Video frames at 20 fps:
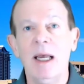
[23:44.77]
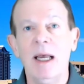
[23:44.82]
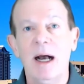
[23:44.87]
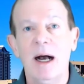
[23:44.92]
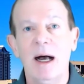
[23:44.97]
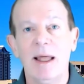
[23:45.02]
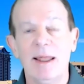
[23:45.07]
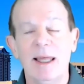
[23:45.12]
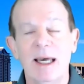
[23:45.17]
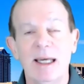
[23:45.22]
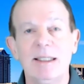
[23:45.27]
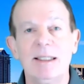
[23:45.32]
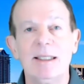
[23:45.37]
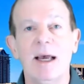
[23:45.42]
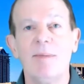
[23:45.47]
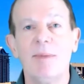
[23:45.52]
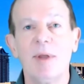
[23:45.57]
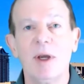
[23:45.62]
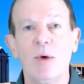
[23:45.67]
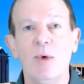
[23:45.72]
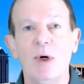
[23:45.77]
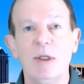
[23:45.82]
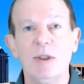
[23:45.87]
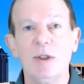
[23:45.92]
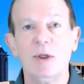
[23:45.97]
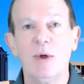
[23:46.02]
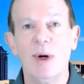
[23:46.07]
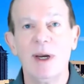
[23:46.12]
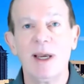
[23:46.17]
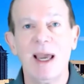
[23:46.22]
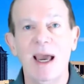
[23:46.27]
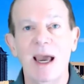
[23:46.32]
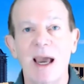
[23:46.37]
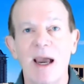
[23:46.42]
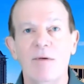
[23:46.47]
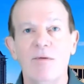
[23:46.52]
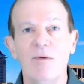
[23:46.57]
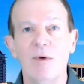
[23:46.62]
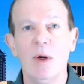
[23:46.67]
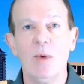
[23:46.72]
That's something we're doing
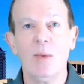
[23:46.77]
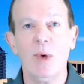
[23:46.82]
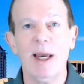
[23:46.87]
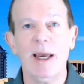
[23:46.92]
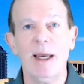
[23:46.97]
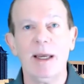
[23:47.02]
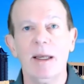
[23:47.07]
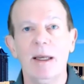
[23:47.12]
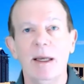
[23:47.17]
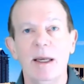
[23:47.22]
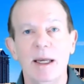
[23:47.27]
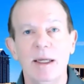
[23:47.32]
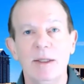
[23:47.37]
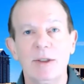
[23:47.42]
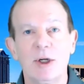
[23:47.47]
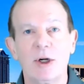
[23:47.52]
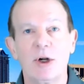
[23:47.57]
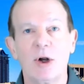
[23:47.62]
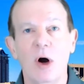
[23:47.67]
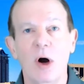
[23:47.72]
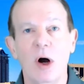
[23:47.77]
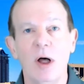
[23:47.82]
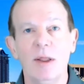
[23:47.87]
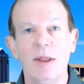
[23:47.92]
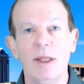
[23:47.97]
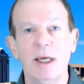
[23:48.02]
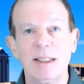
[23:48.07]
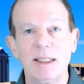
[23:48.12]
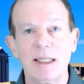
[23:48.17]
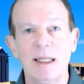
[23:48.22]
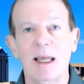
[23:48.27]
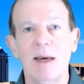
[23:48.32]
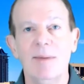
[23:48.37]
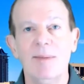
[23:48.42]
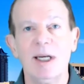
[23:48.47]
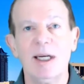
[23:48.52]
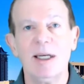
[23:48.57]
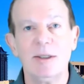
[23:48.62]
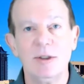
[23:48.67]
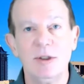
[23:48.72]
every week. It's a call that's
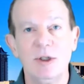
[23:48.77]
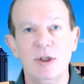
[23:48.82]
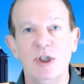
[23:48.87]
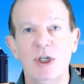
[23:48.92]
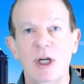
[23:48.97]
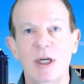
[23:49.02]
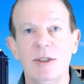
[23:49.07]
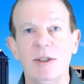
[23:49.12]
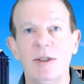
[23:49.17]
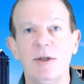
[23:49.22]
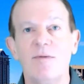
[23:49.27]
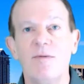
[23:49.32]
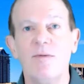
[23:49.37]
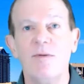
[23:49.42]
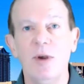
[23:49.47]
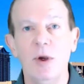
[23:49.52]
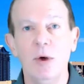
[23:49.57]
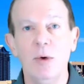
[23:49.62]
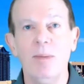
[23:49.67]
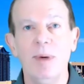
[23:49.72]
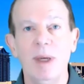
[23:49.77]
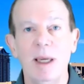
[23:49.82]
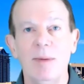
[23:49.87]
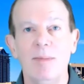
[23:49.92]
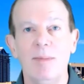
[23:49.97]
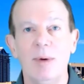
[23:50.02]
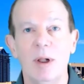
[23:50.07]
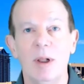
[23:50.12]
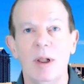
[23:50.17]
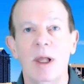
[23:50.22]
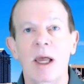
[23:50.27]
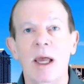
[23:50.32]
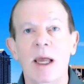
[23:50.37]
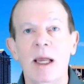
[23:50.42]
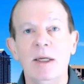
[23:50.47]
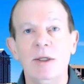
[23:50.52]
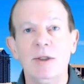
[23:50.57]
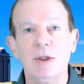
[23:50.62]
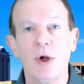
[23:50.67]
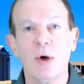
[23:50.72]
limited to just a few people.
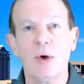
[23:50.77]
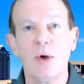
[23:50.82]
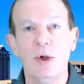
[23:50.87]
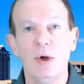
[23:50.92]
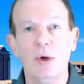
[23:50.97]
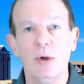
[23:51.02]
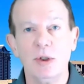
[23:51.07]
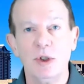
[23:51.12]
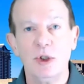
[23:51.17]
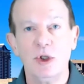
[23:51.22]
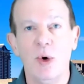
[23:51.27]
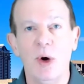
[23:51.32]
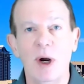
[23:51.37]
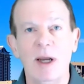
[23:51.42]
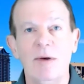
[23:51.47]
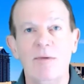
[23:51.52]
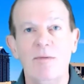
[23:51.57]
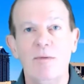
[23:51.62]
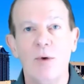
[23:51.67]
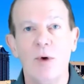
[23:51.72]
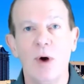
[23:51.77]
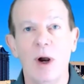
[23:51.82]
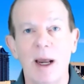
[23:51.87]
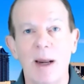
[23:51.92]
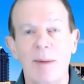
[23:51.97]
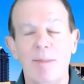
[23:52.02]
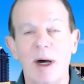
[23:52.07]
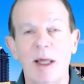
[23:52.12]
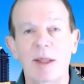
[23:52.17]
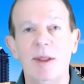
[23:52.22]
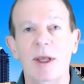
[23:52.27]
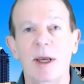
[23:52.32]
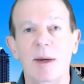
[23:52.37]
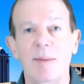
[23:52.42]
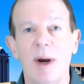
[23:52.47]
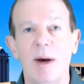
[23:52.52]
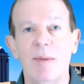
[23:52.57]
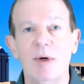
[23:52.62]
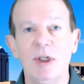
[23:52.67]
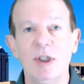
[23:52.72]
So you'll join for a monthly
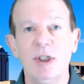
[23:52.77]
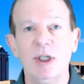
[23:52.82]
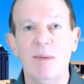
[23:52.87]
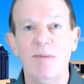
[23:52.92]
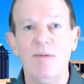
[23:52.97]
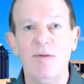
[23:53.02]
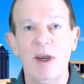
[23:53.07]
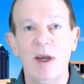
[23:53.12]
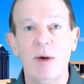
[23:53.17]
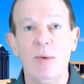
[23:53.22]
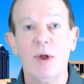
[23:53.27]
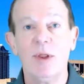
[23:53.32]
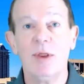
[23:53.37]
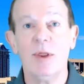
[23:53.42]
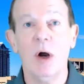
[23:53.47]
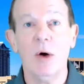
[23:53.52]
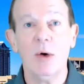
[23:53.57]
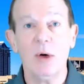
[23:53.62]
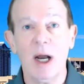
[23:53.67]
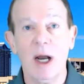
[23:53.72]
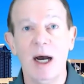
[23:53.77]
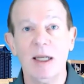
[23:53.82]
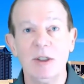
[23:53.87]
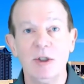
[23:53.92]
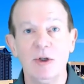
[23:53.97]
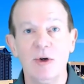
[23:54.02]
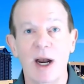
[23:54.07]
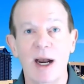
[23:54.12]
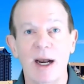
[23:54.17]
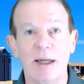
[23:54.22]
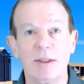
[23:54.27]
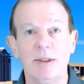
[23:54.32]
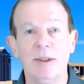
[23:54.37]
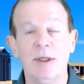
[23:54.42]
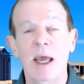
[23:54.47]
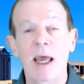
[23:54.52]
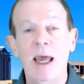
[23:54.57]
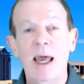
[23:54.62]
membership fee with no contracts.